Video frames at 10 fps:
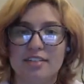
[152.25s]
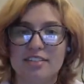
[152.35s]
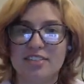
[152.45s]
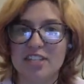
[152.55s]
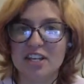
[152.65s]

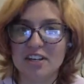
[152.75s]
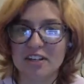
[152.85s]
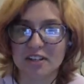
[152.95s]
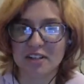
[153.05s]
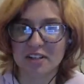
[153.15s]
Dear
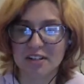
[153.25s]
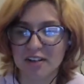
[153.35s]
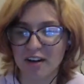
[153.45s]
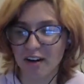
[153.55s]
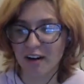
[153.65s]

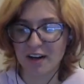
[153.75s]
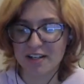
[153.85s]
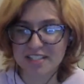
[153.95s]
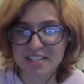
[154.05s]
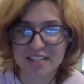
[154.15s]

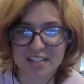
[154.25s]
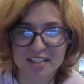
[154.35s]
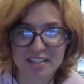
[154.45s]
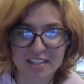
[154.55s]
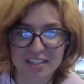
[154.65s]
God.
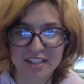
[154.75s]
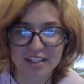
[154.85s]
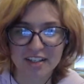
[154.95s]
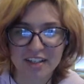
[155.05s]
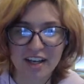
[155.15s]

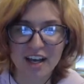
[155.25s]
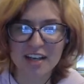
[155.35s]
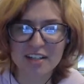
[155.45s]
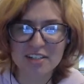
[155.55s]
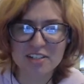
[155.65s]

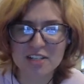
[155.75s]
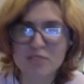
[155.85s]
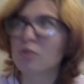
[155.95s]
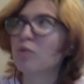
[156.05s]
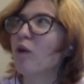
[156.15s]
And just
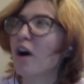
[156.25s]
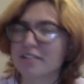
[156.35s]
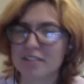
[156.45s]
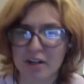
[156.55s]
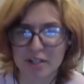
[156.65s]
what
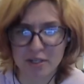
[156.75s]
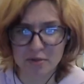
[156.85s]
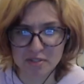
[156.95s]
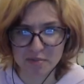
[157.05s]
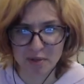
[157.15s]
are you
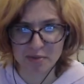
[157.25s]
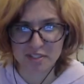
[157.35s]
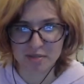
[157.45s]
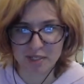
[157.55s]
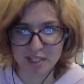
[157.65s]
supposed to
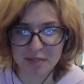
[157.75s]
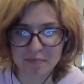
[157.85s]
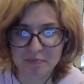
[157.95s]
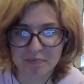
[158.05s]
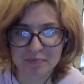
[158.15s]
be?
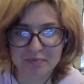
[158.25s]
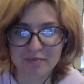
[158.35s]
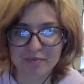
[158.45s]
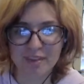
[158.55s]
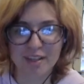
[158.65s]

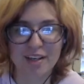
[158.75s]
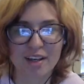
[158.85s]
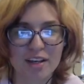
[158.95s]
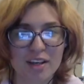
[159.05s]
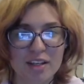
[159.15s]

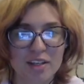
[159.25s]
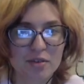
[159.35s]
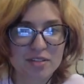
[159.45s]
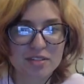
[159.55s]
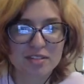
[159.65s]
Your
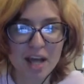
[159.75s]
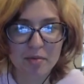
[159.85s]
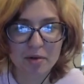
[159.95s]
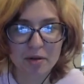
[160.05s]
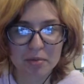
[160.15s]

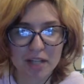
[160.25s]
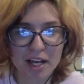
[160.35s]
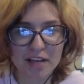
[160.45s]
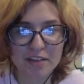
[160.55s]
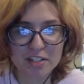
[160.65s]
stammering reply
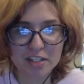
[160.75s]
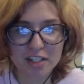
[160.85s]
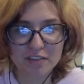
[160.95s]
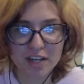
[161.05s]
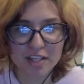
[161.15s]
eventually
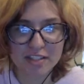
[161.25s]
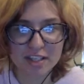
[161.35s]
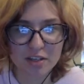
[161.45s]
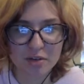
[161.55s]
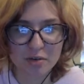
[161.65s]
conveys that
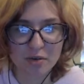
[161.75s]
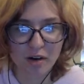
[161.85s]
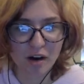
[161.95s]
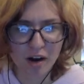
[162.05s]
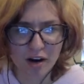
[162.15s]
you
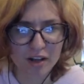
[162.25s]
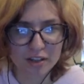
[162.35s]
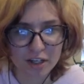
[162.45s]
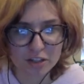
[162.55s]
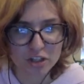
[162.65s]
are a
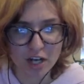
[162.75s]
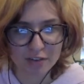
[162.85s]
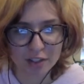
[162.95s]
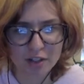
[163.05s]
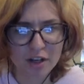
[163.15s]
lost
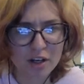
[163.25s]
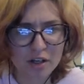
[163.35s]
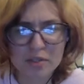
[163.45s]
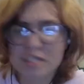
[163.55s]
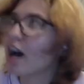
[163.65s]
traveler who
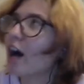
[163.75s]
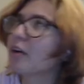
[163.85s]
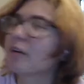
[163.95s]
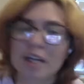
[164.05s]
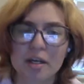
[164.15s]
is
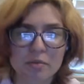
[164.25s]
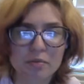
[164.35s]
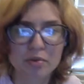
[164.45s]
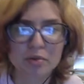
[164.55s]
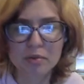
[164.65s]
hungry and
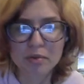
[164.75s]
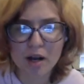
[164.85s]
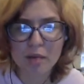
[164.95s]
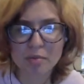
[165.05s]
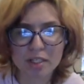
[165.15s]

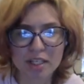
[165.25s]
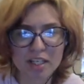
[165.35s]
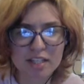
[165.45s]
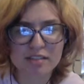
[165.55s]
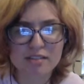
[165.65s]
probably
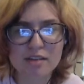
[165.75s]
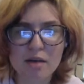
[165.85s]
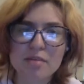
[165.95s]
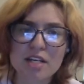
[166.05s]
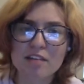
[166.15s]
in
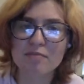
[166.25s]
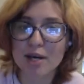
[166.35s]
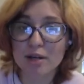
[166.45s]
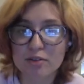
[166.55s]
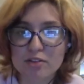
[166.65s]
some need of
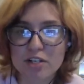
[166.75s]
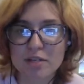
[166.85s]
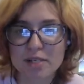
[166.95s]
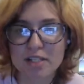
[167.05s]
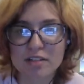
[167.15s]
medical
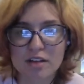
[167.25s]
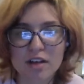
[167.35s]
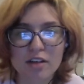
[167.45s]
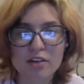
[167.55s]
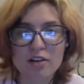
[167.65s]
treatment.
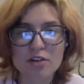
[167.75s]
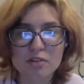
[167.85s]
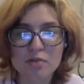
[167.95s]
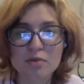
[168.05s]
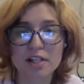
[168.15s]
You're
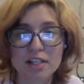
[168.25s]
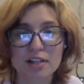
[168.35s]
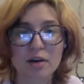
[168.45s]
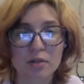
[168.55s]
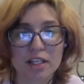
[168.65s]
also really
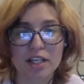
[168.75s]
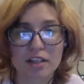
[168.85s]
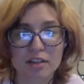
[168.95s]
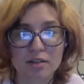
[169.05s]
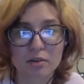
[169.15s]
lonely
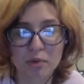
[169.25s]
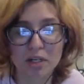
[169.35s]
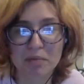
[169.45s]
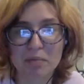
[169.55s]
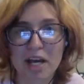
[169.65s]
and
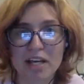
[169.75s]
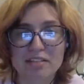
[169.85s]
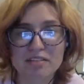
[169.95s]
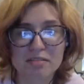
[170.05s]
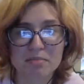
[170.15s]
wouldn't
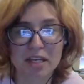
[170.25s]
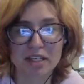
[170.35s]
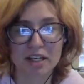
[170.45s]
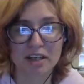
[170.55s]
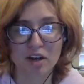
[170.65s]
mind
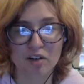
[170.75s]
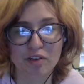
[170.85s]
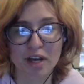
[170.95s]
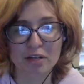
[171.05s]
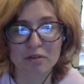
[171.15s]
making a new
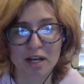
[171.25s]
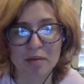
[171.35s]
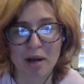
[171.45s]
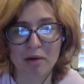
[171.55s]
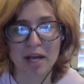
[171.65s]
friend right
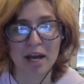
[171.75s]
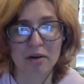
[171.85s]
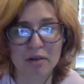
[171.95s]
about now.